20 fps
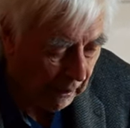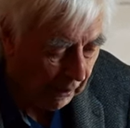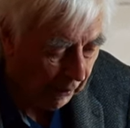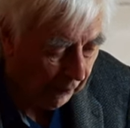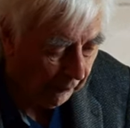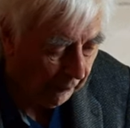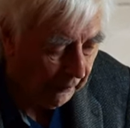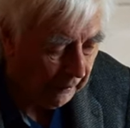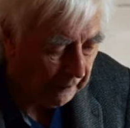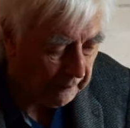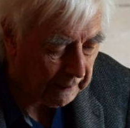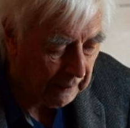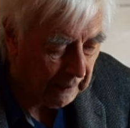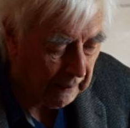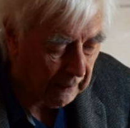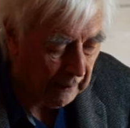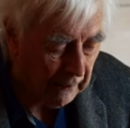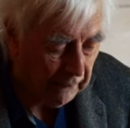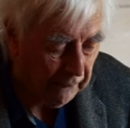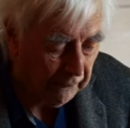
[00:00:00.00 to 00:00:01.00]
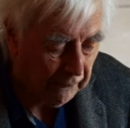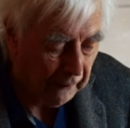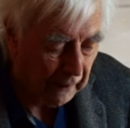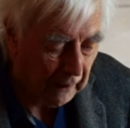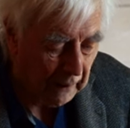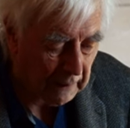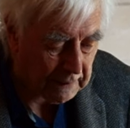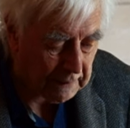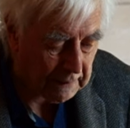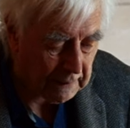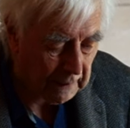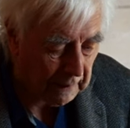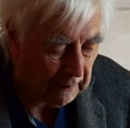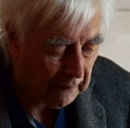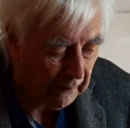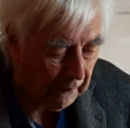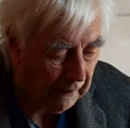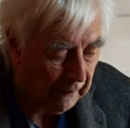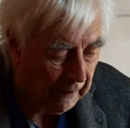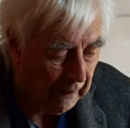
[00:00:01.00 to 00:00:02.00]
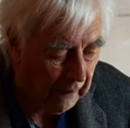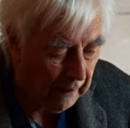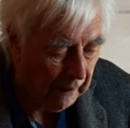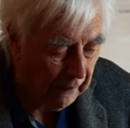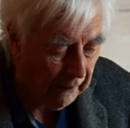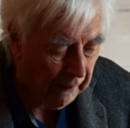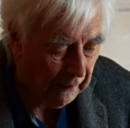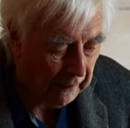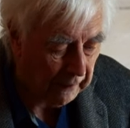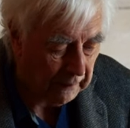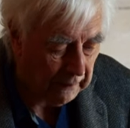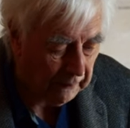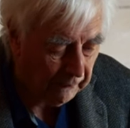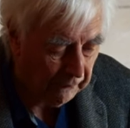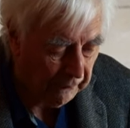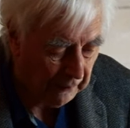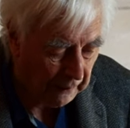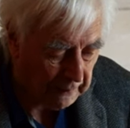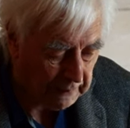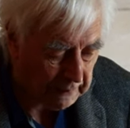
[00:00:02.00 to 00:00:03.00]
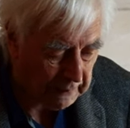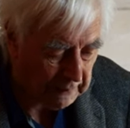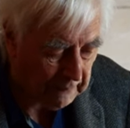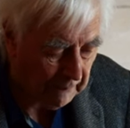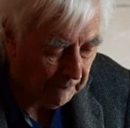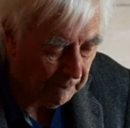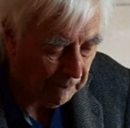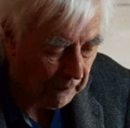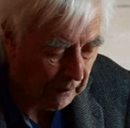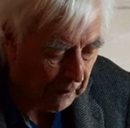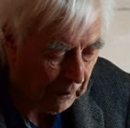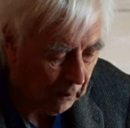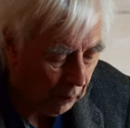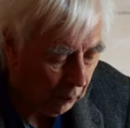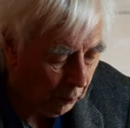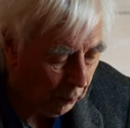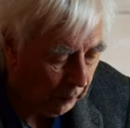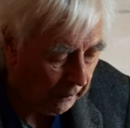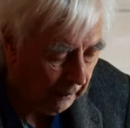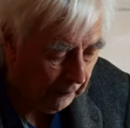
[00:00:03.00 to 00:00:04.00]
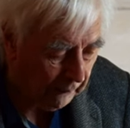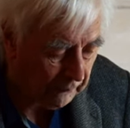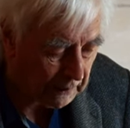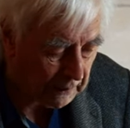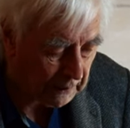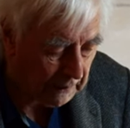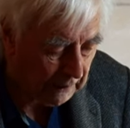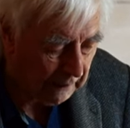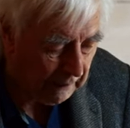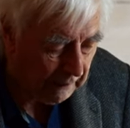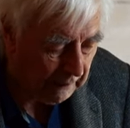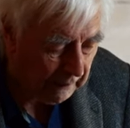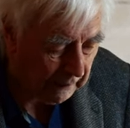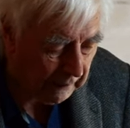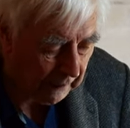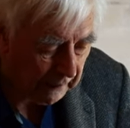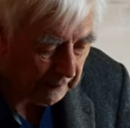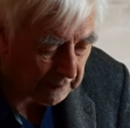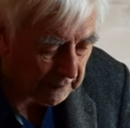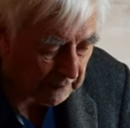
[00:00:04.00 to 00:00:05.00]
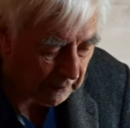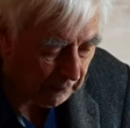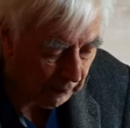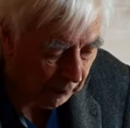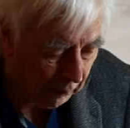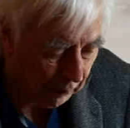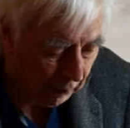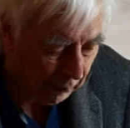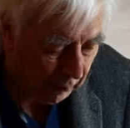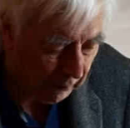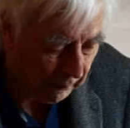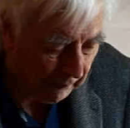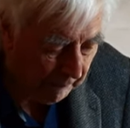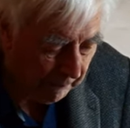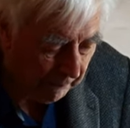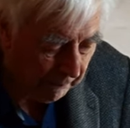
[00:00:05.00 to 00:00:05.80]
On that day they fasted, and there they confessed, we have sinned against the Lord.